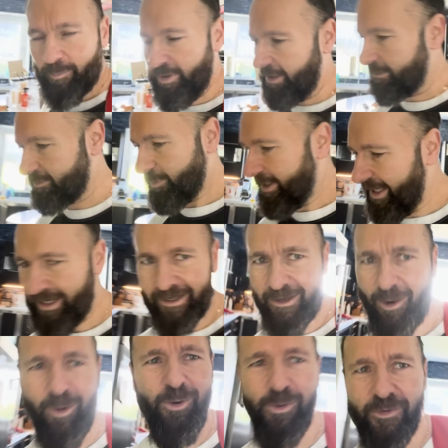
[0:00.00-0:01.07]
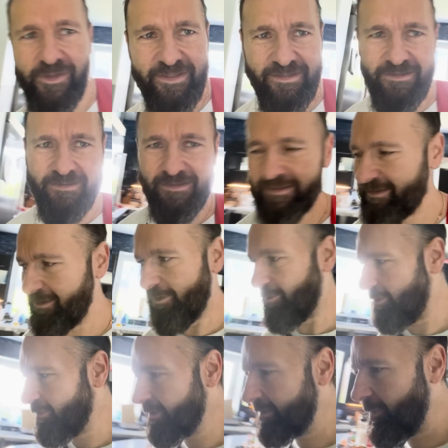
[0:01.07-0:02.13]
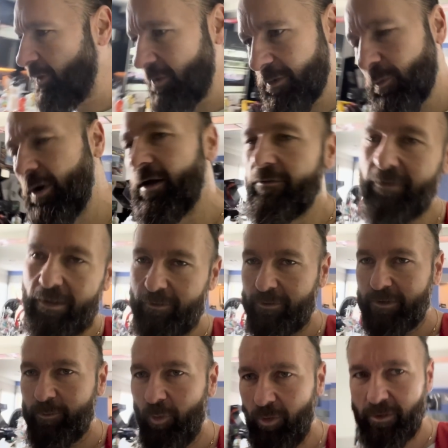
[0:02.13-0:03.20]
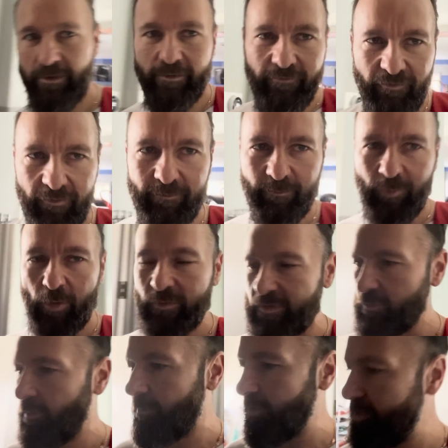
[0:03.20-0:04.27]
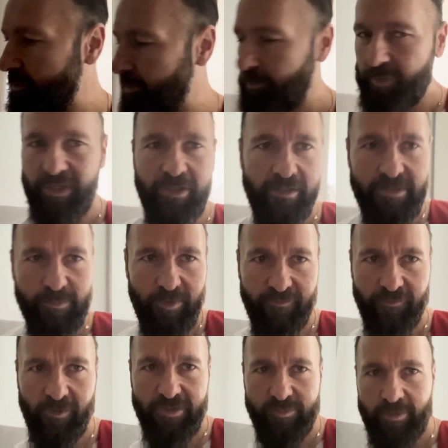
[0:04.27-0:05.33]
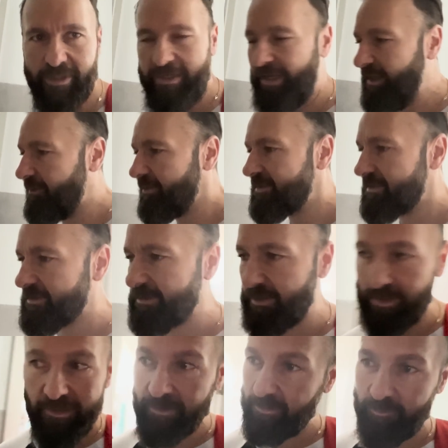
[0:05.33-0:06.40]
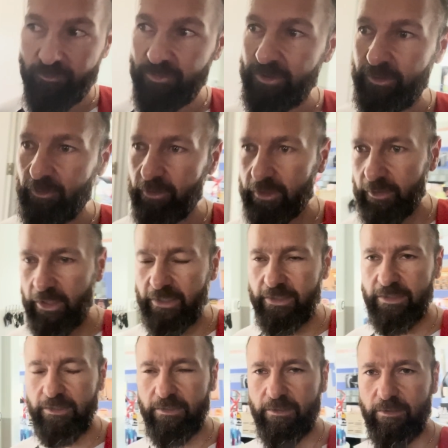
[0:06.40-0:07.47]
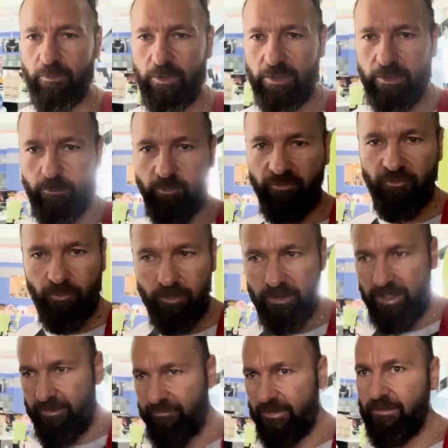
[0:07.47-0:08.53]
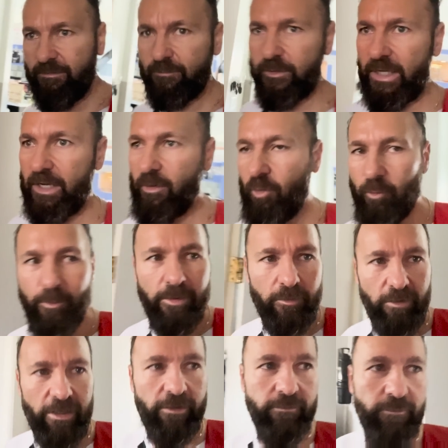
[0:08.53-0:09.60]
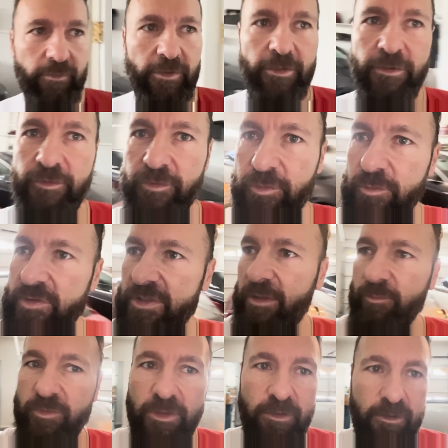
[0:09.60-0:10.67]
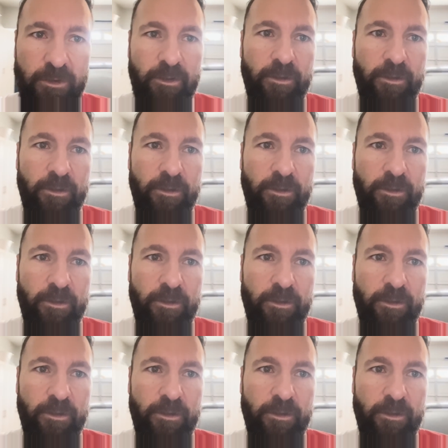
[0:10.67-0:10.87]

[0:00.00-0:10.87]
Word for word: piece. We got to go. This is, you know, the early morning. Well, not early morning for most normal human beings, but for us right now, it's pretty early. Like, uh, what, before 11. We got home around 2 something.